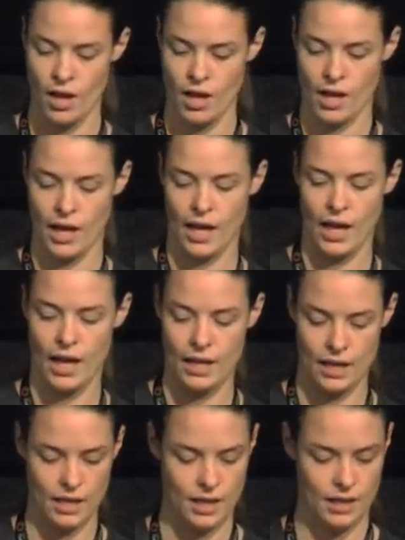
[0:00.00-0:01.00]

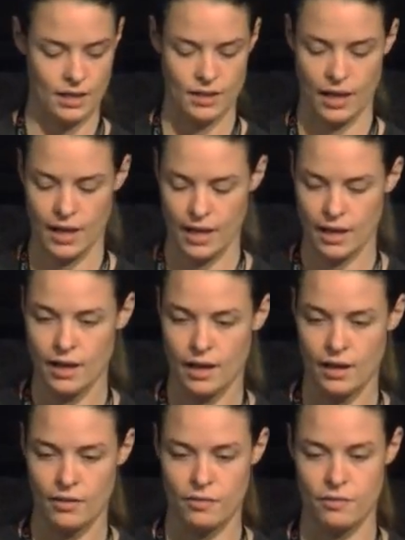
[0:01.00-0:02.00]
Our
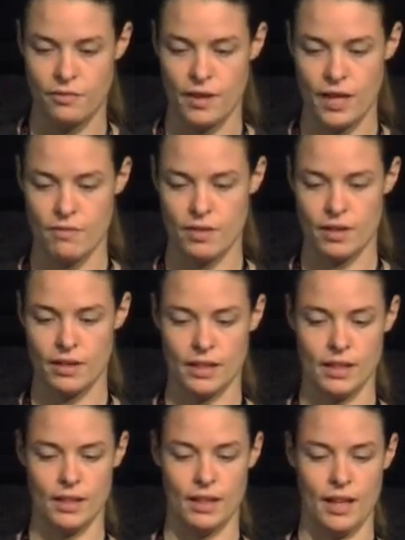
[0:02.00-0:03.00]
favorite
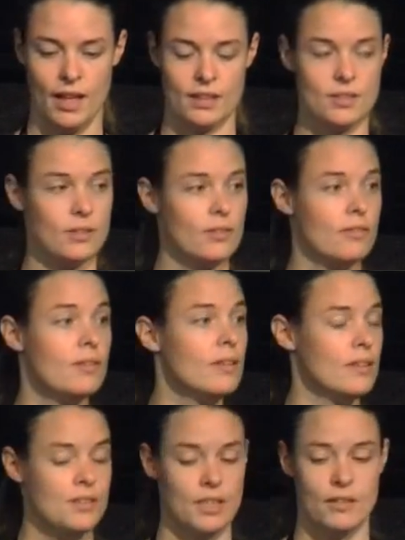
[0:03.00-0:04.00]
little sort of
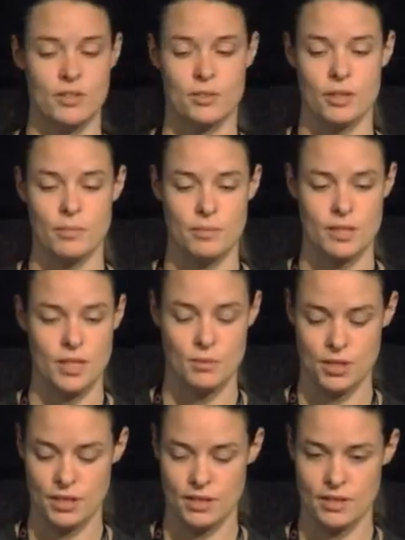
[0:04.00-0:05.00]
JavaScript
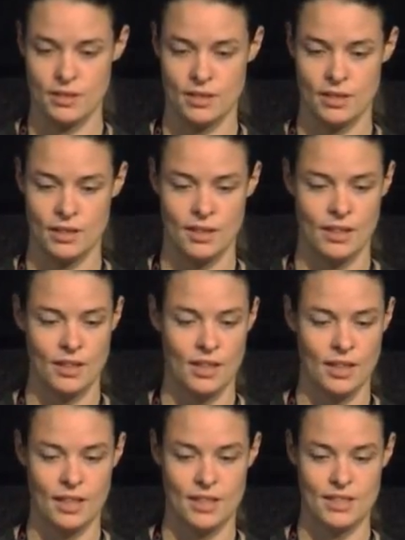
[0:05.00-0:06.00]
subject
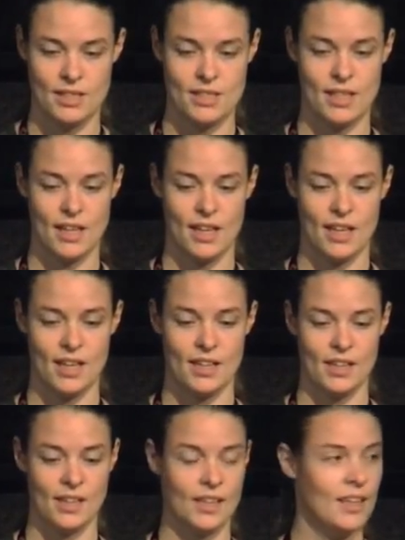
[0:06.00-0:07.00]
is
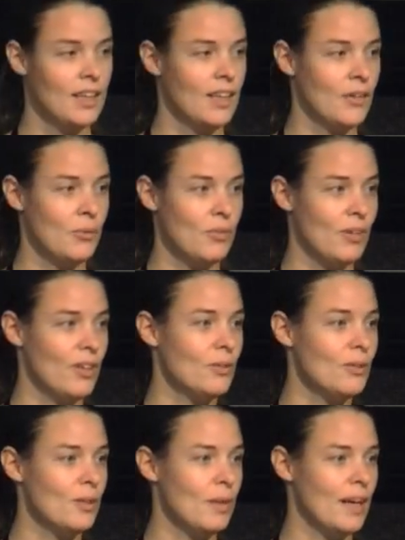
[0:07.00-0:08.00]
we've
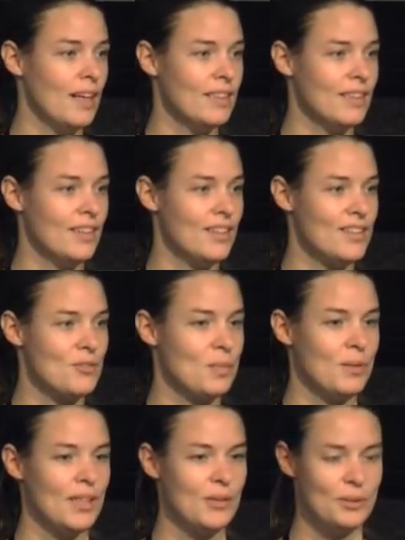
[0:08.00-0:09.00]
learned all about this triple